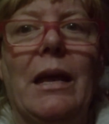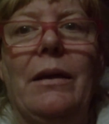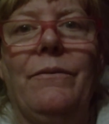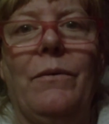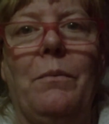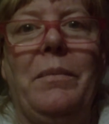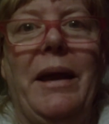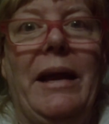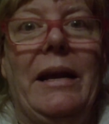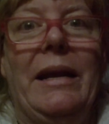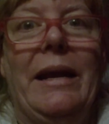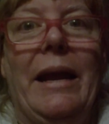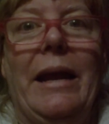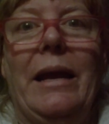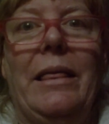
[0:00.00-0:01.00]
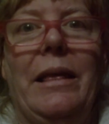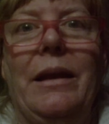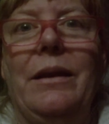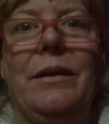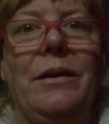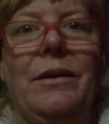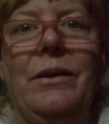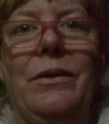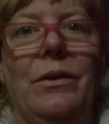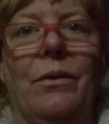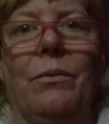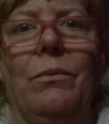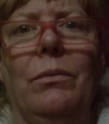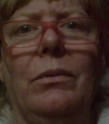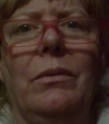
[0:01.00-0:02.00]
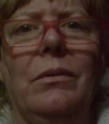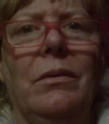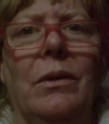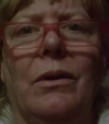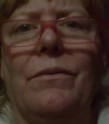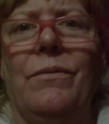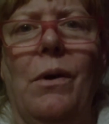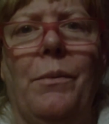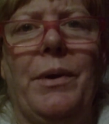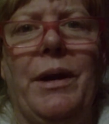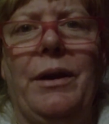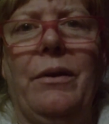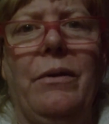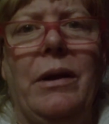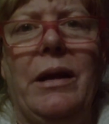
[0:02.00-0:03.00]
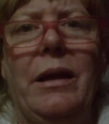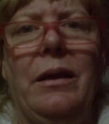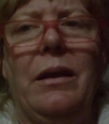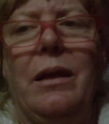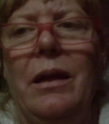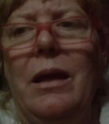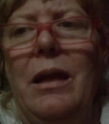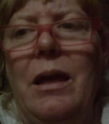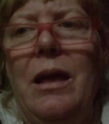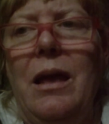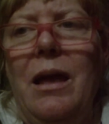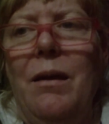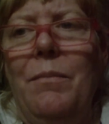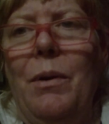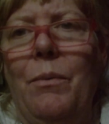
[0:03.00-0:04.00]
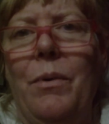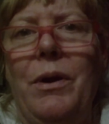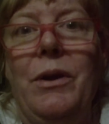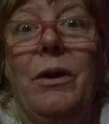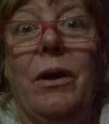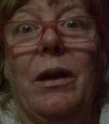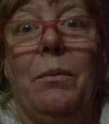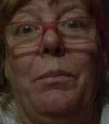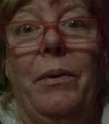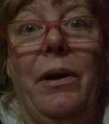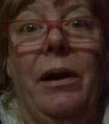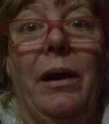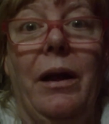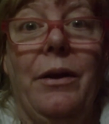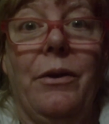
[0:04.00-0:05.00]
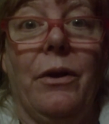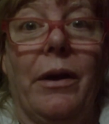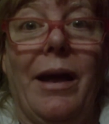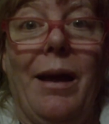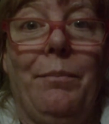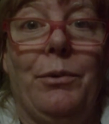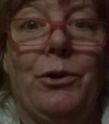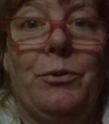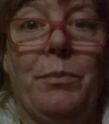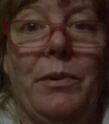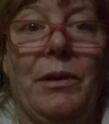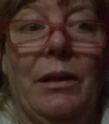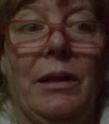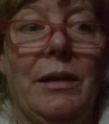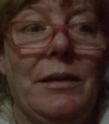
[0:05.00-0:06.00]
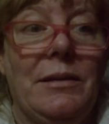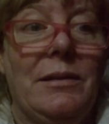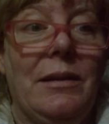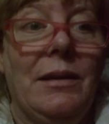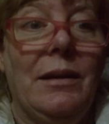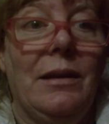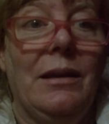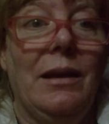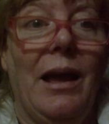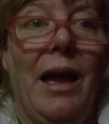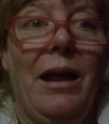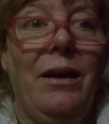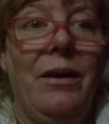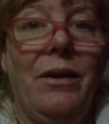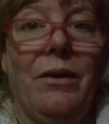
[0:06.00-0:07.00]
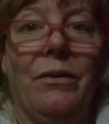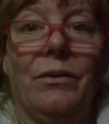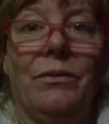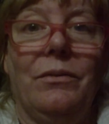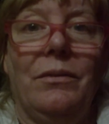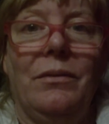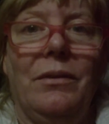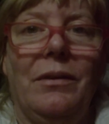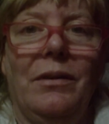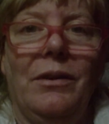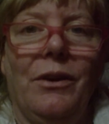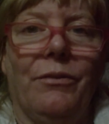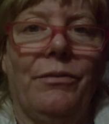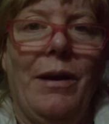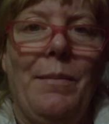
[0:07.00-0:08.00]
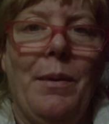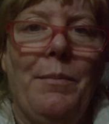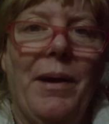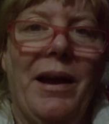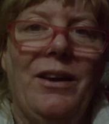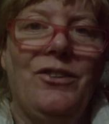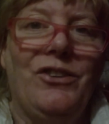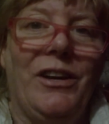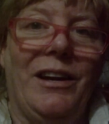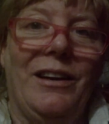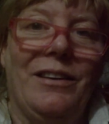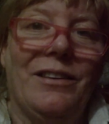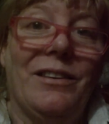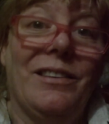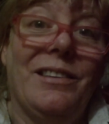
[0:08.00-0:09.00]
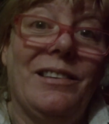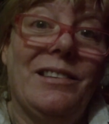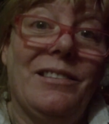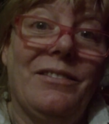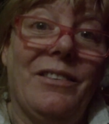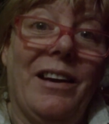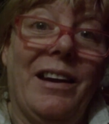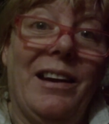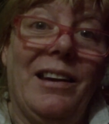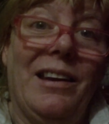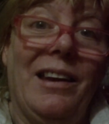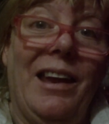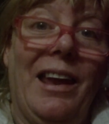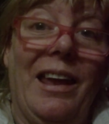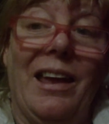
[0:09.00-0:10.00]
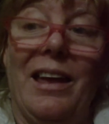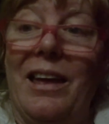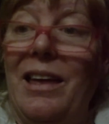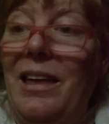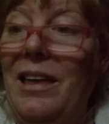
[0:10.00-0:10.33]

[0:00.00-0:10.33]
from day to day, and then you don't look forward to doing it. But when you can put it on your accomplishment list, I don't know, your frame of mind changes, right? Yeah.